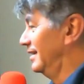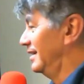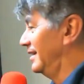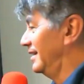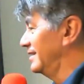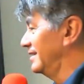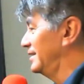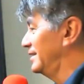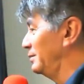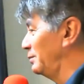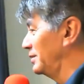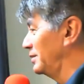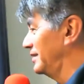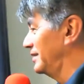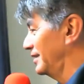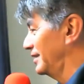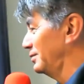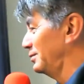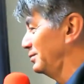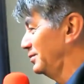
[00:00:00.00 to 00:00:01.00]
let's see what he
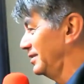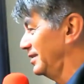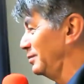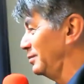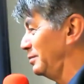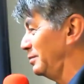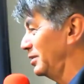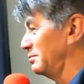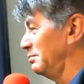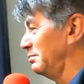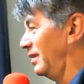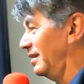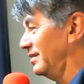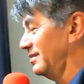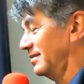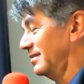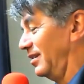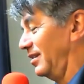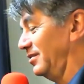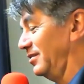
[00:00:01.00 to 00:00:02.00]
has to say about Mars
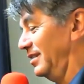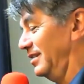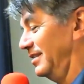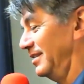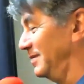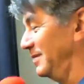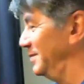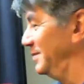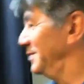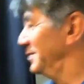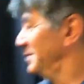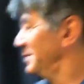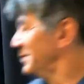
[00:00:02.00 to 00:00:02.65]
Sundays.